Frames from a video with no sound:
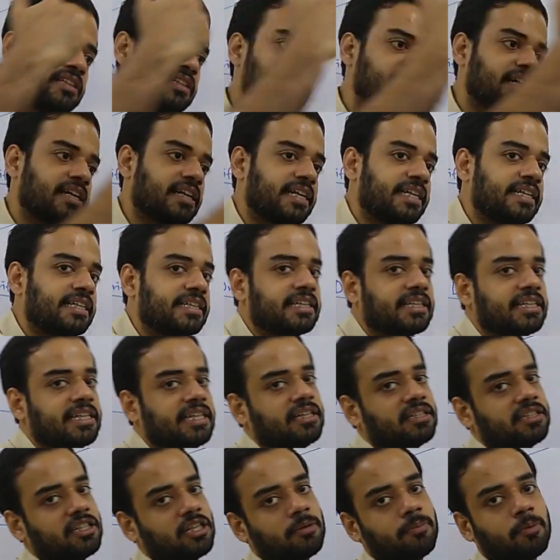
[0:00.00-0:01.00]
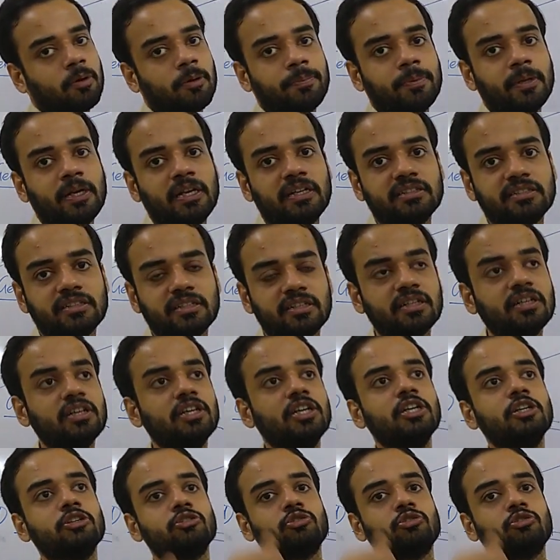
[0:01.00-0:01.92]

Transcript: they are entering other population.